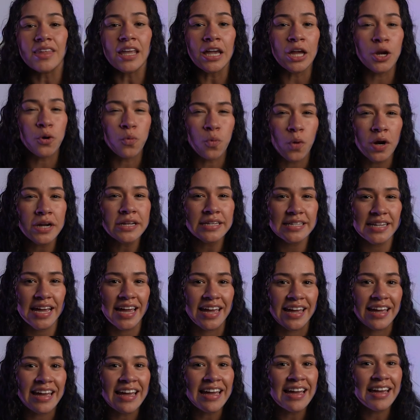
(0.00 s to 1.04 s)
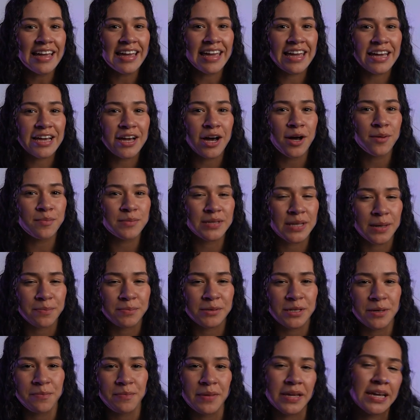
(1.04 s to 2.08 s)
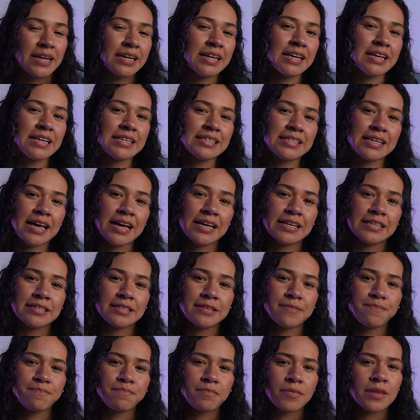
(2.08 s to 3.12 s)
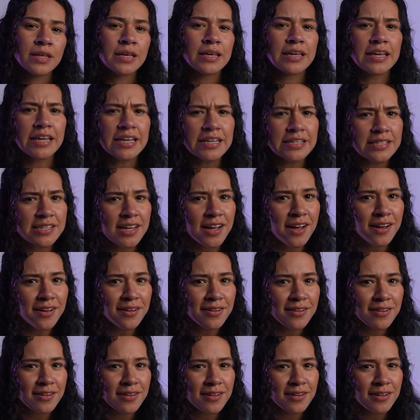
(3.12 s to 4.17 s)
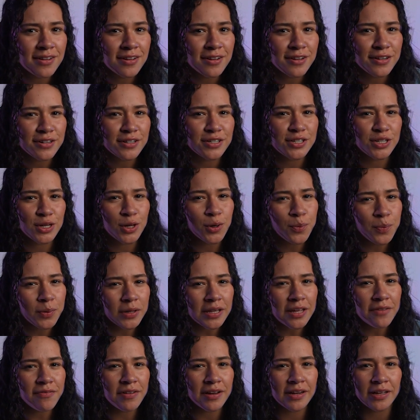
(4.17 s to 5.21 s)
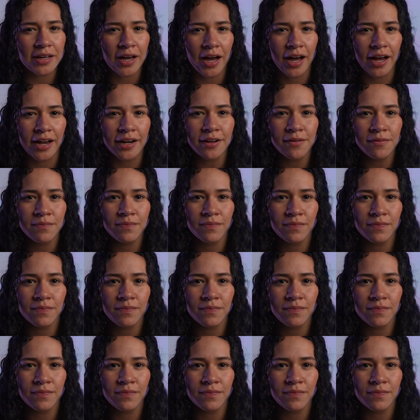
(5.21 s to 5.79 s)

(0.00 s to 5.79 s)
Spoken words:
And one day he comes up to me and he says, "Isa, do you believe in God?"